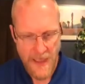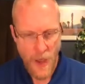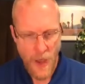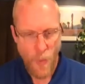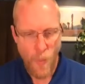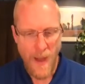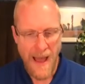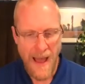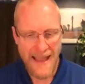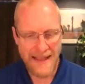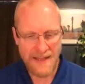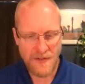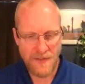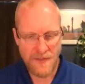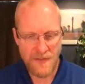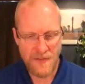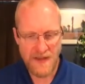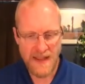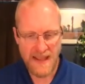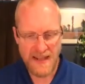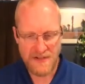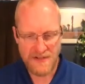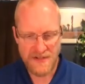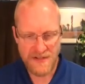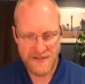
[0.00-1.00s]
Why do the
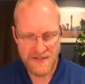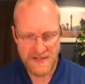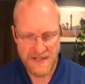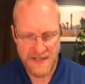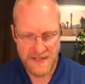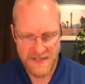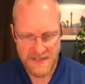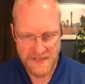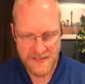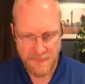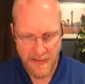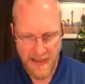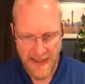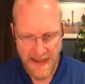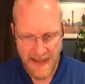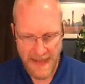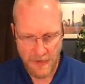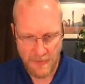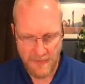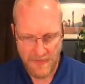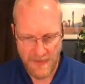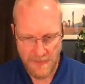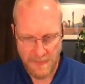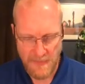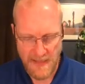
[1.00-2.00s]
nations
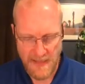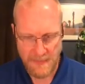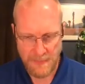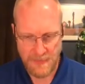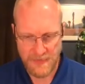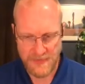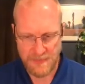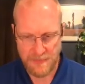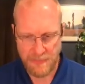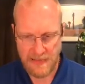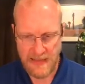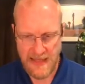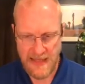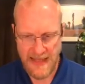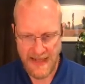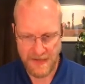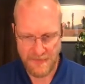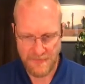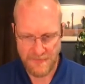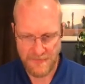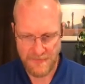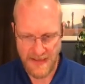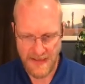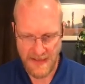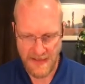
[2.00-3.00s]
conspire and the peoples plot
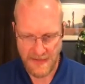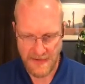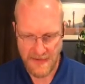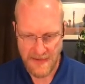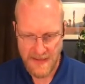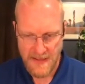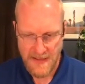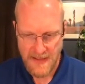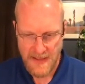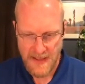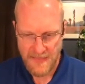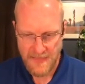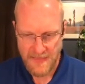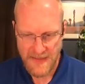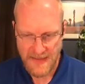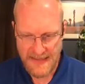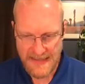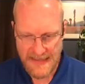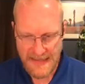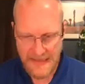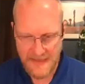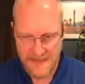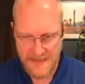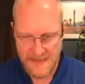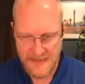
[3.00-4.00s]
in vain? The
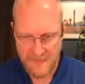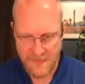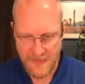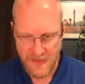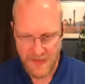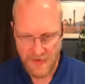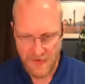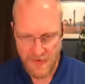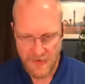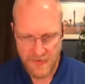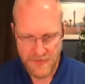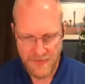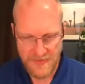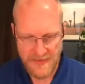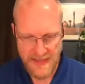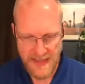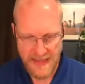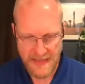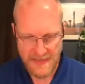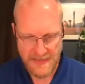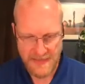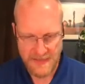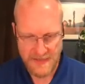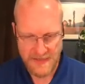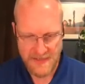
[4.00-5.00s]
kings of the earth
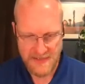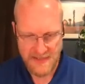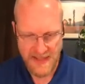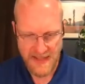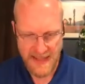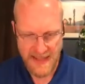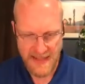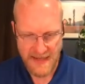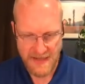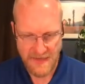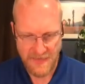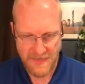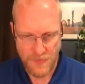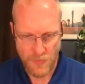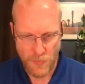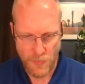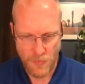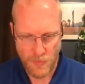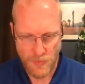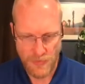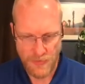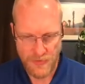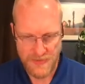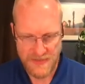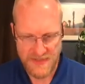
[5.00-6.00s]
take their stand and the
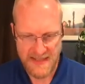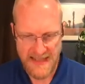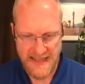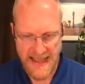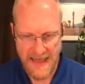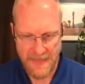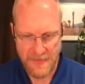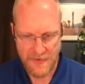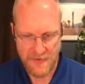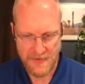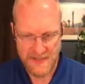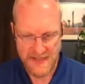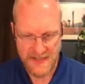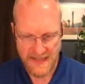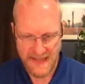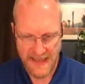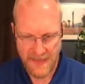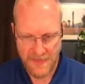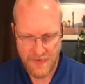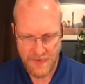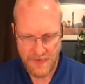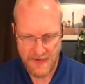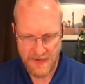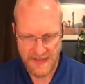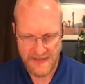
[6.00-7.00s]
rulers gather
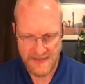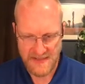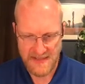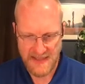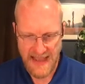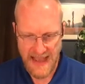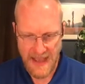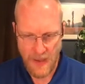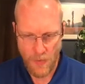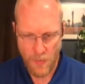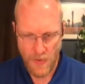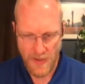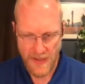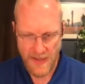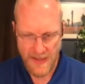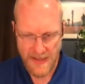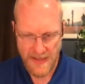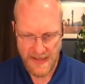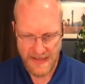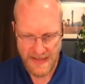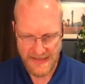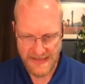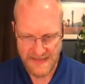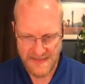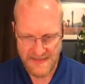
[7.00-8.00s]
together against Yahweh,
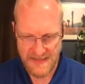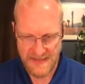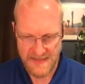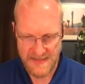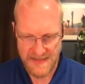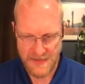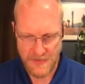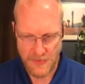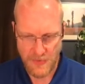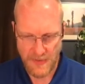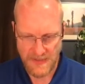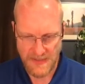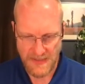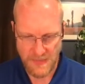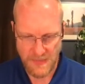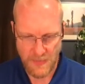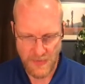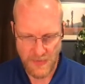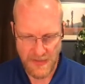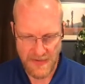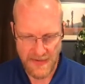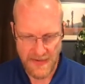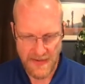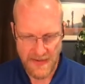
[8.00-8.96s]
against his anointed one.